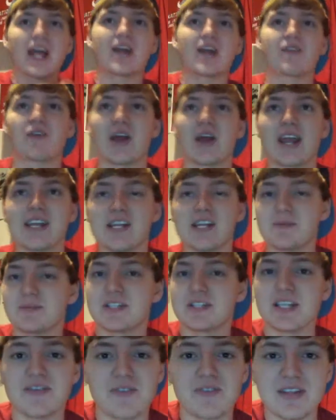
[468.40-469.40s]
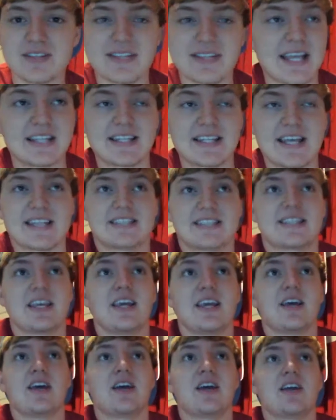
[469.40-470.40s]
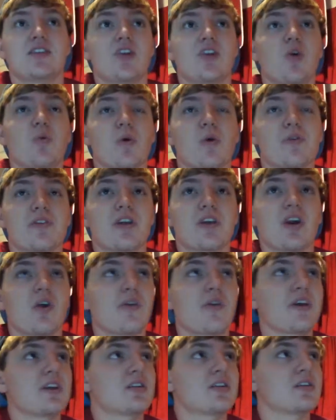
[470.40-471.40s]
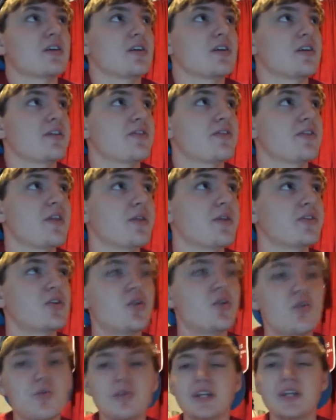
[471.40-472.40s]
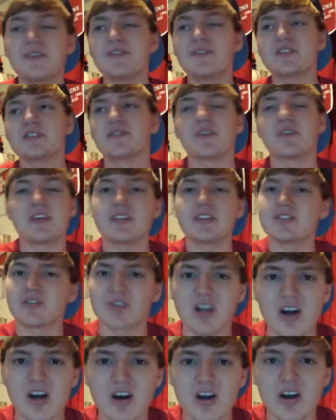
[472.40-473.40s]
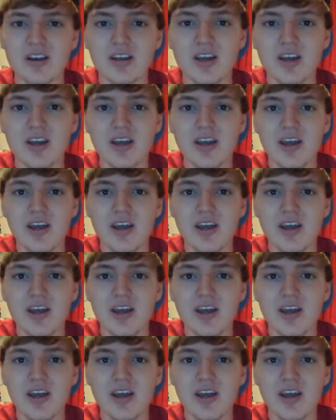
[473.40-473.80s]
player for A&M's defense that that's noteworthy at all. They the two defensive ends are gone.